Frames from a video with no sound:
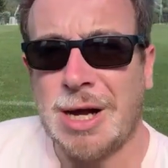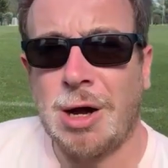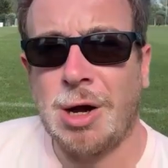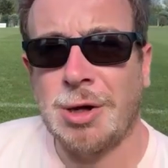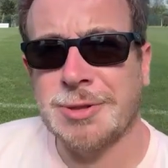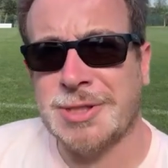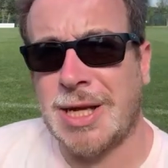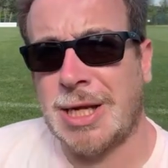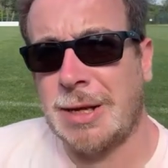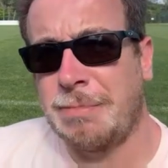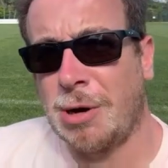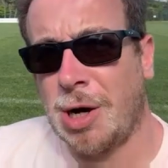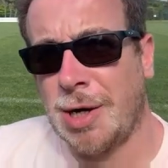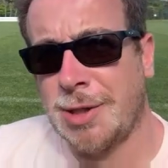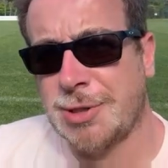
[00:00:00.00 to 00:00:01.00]
aren't taking
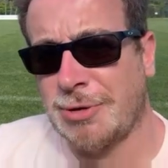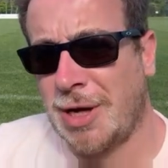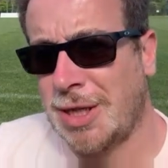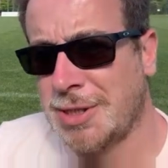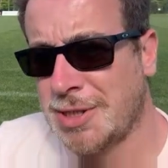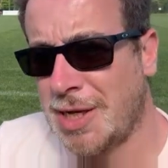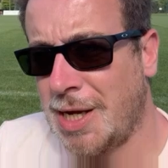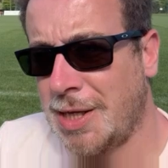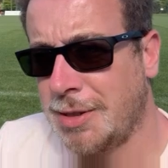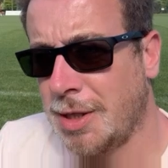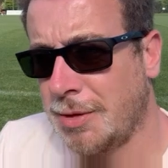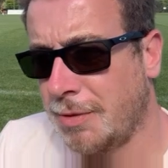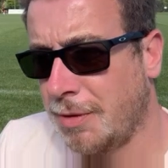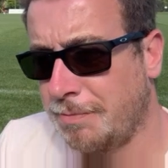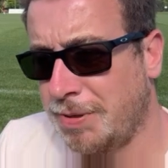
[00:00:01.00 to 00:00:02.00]
part in training today
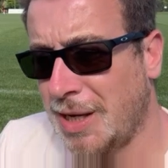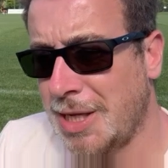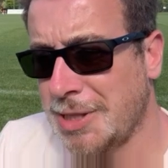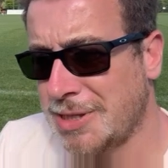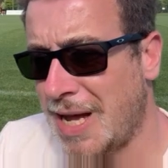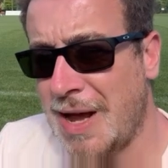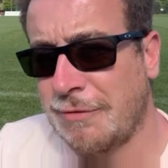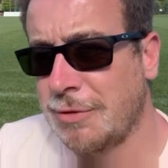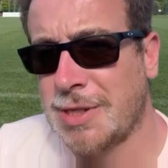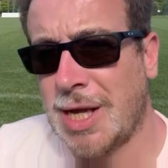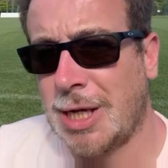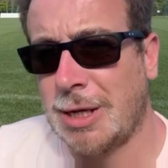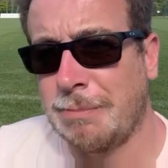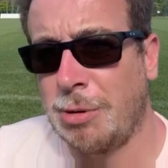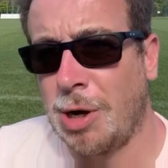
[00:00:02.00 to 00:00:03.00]
are players that haven't
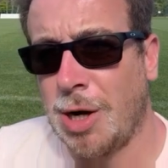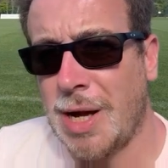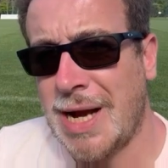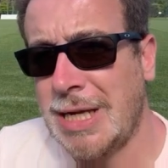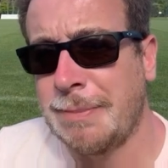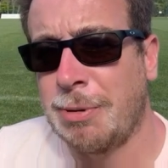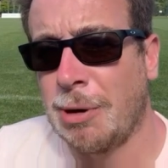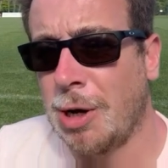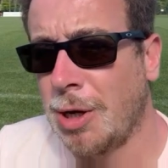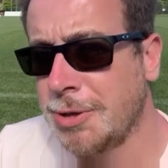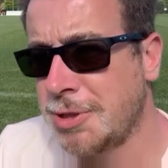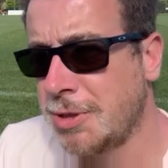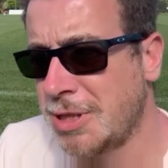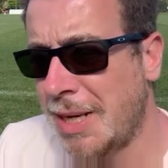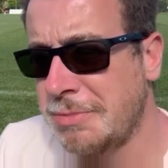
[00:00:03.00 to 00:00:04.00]
taken any part.
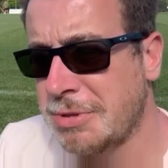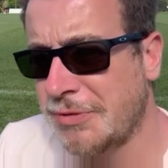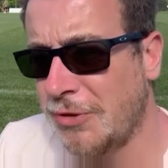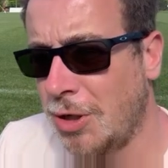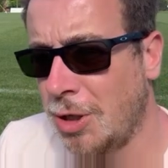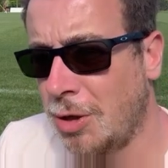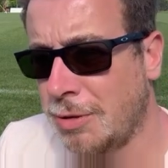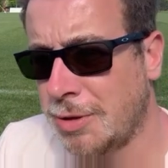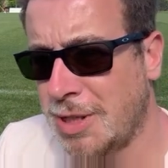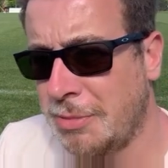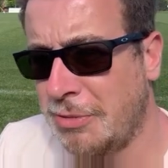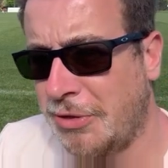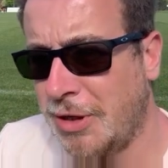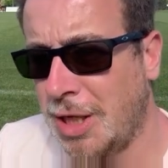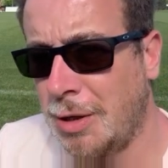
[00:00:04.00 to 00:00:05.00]
James Furlong,
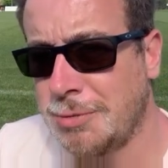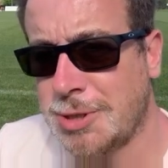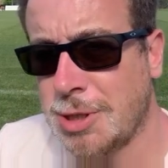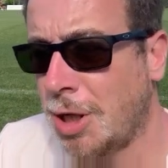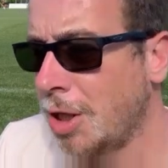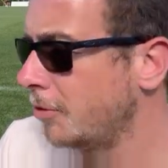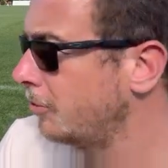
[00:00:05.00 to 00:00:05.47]
Timothy Lotatala,